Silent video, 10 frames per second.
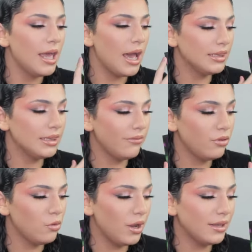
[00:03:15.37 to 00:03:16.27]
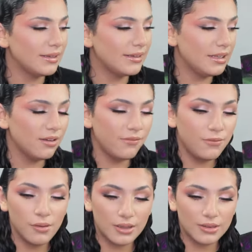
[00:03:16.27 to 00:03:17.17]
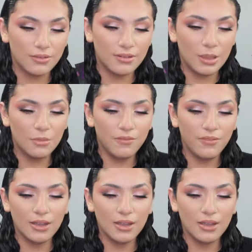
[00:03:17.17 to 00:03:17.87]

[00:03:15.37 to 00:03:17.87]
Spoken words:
I love the way Nikita feels, like the name of it,